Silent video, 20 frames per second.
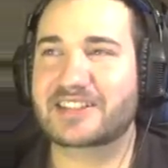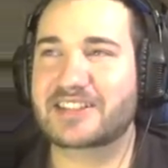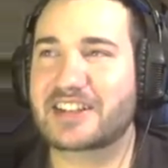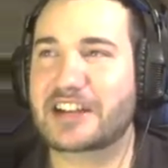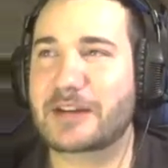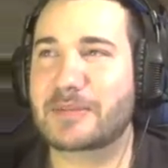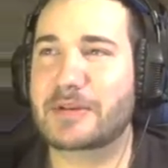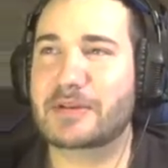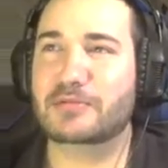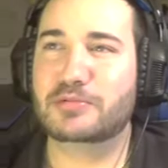
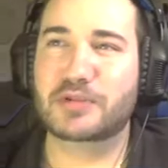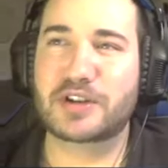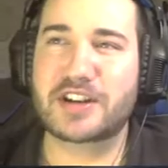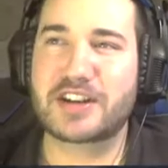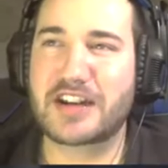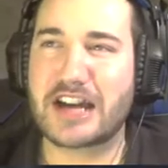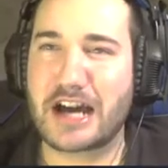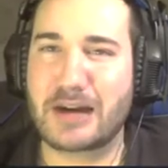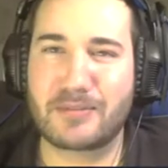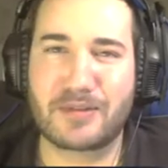That's I great. mean, really
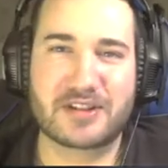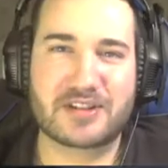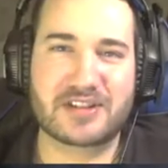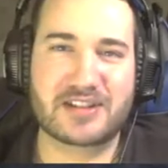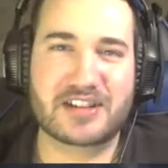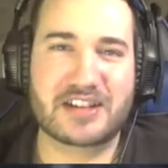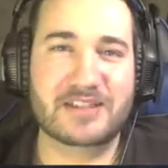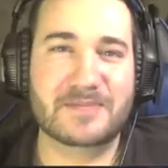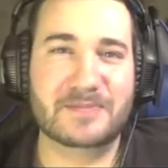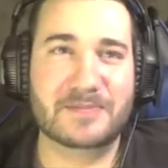not
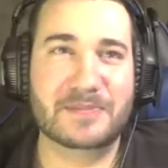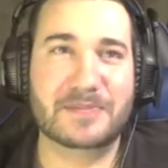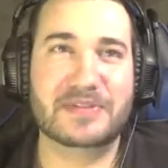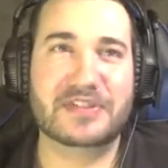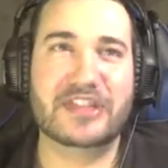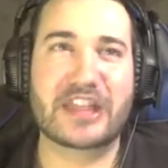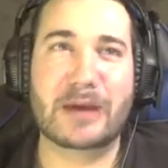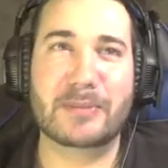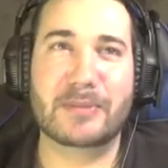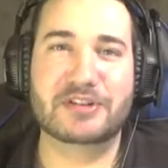much. It,
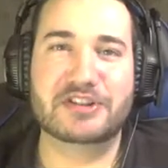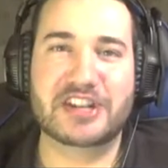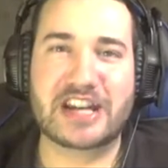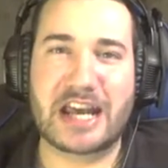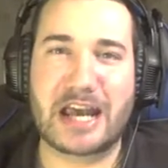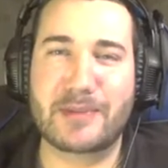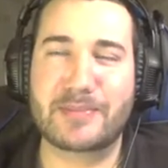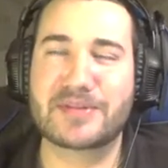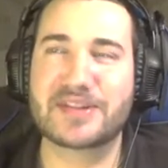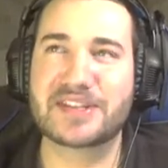not much
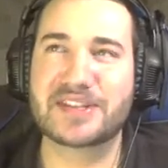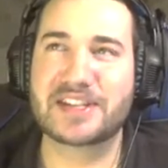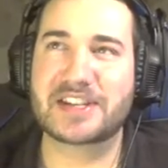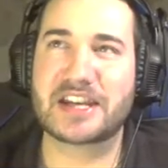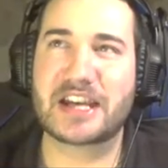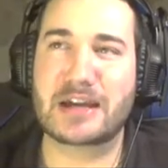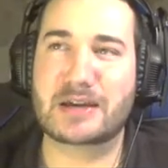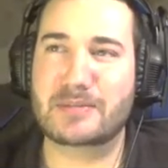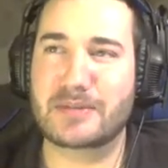happens in it.